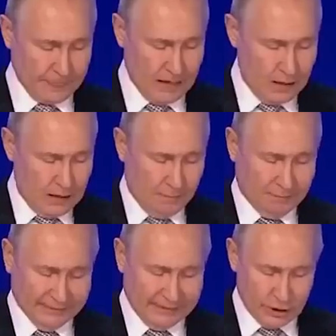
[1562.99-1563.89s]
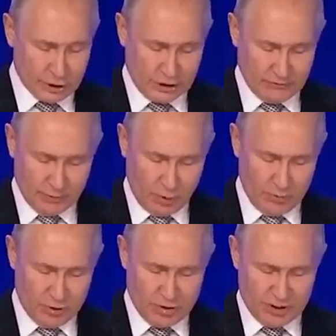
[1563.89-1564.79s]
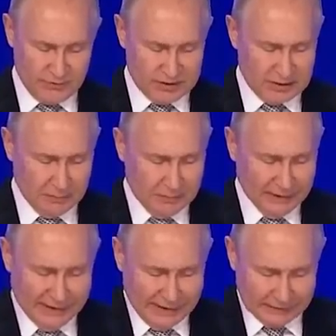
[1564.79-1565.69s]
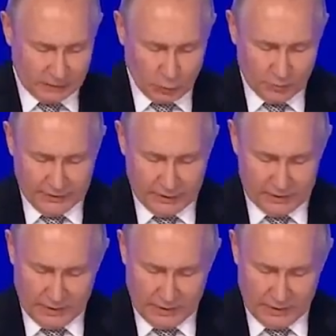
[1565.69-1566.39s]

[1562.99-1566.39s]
the degradation of any nation. And he says that